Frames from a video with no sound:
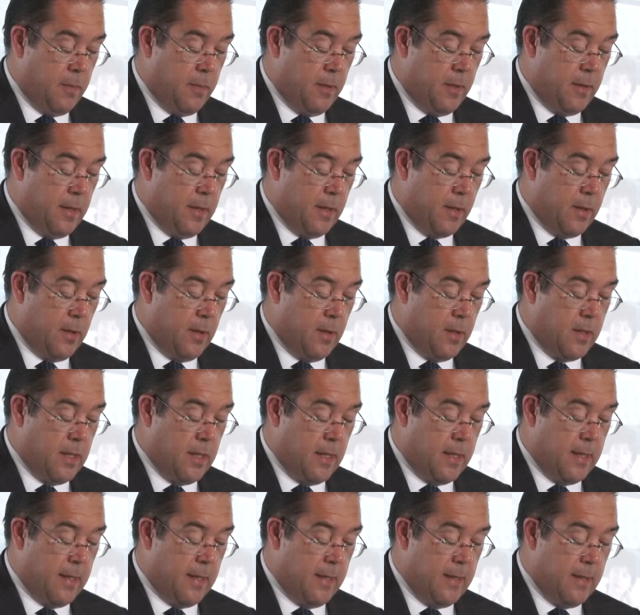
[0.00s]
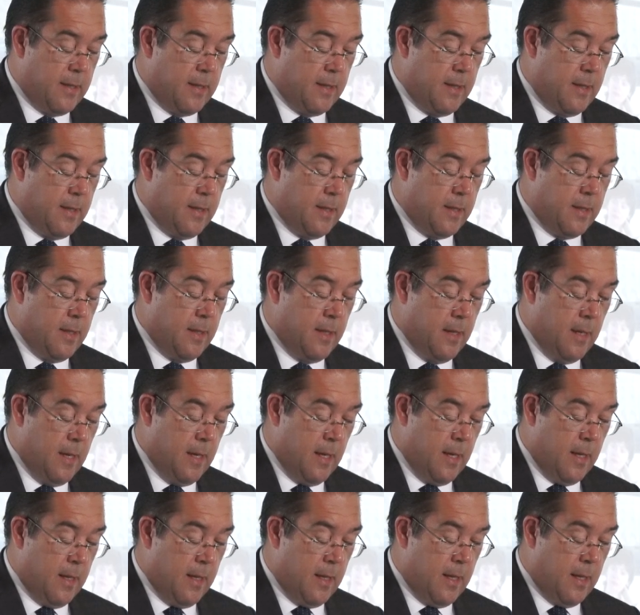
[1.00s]
records at a distance,
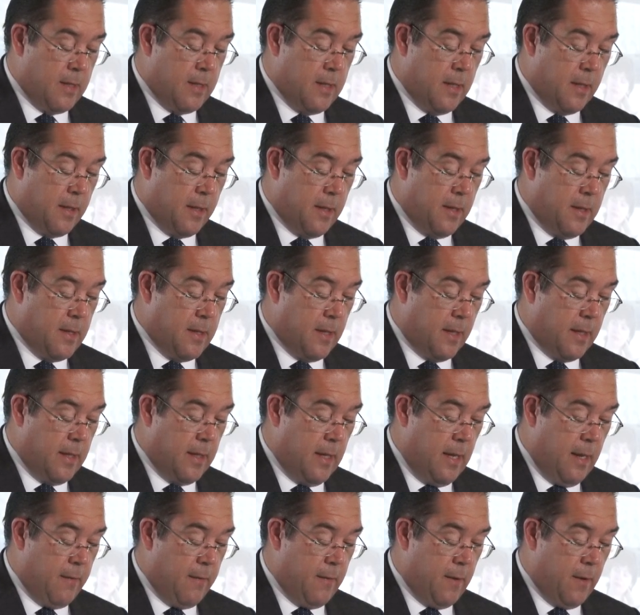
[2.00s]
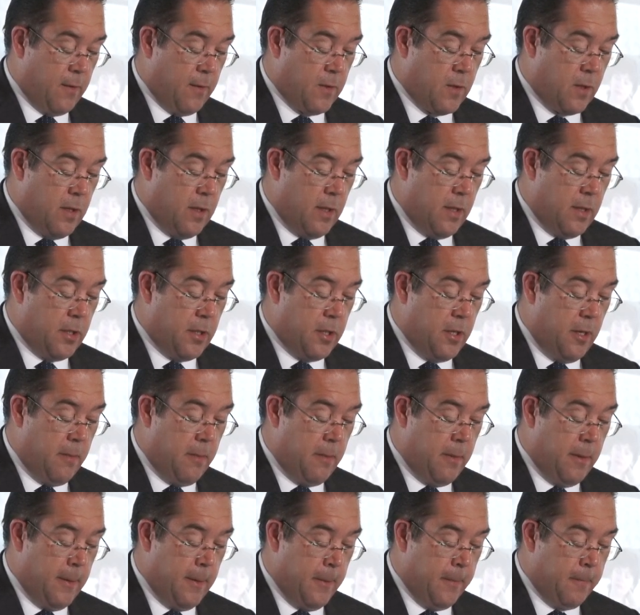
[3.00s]
thus increasing the level of scholarship
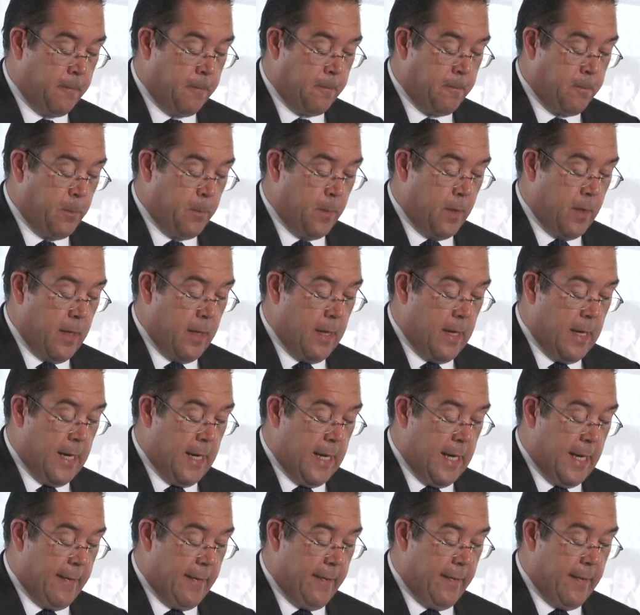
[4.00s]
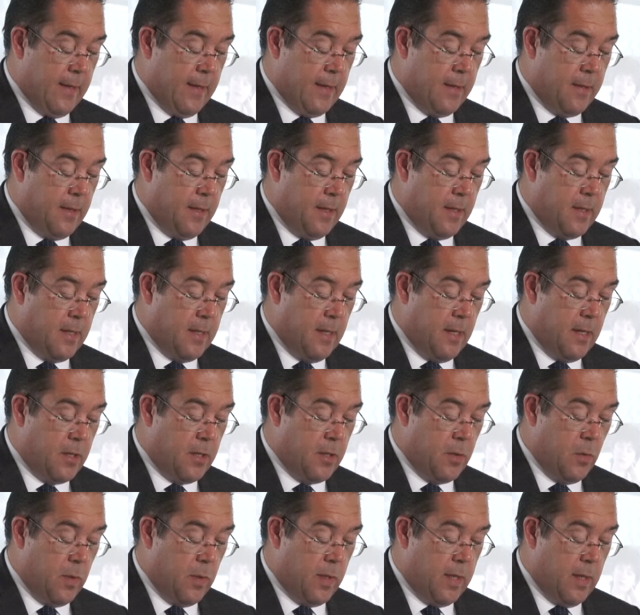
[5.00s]
and
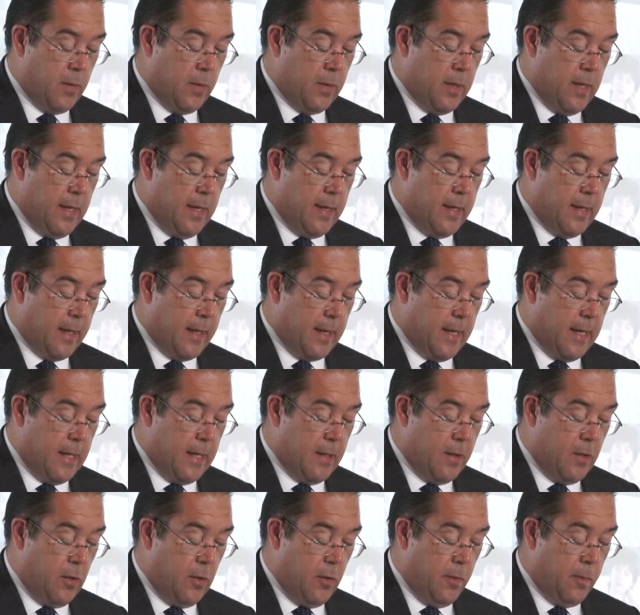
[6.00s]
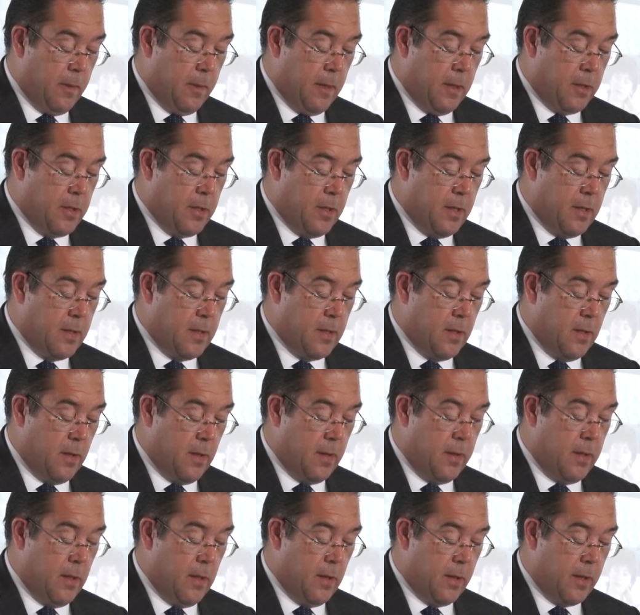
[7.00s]
research without adding undue pressures
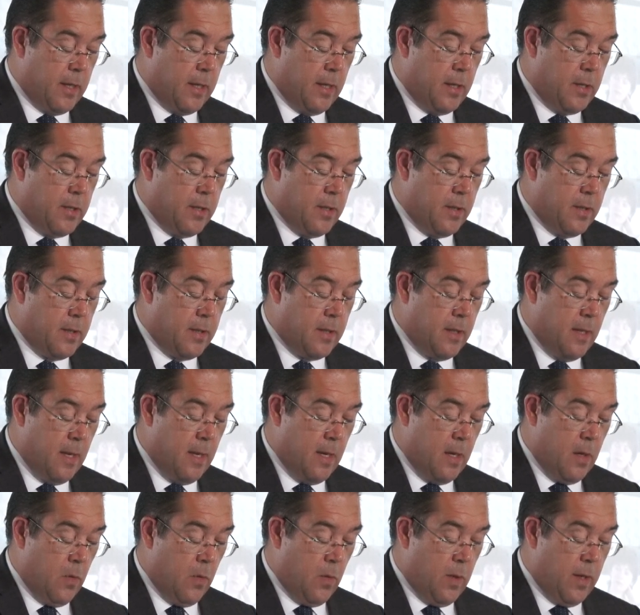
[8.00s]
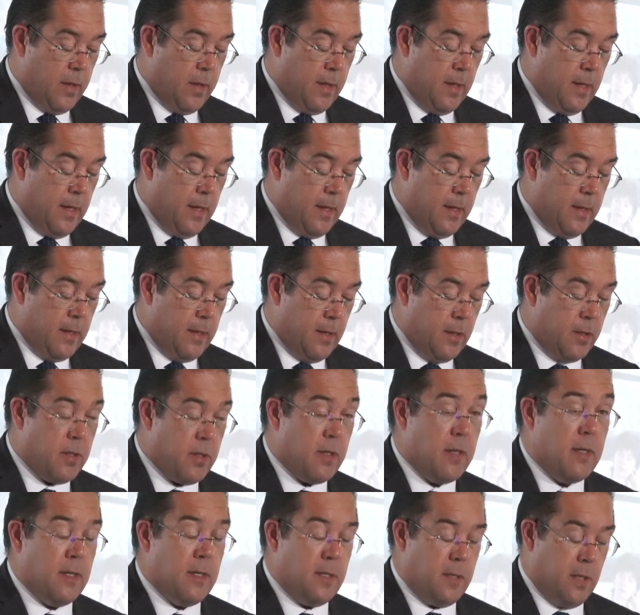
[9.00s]
on the locations where the heritage
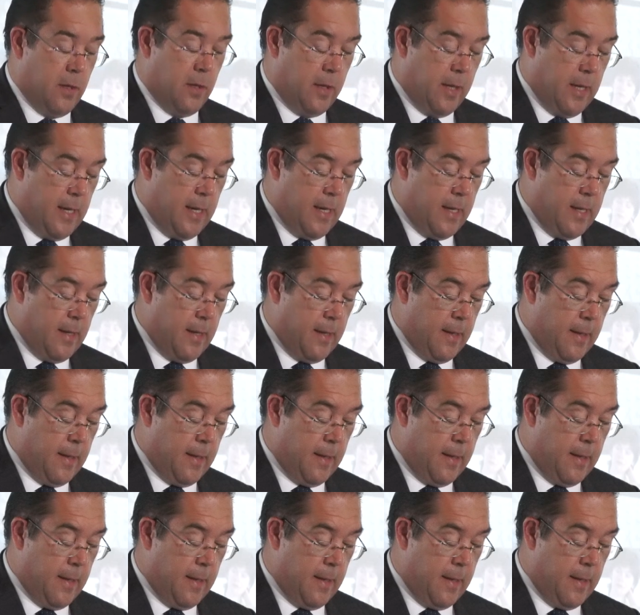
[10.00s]
is located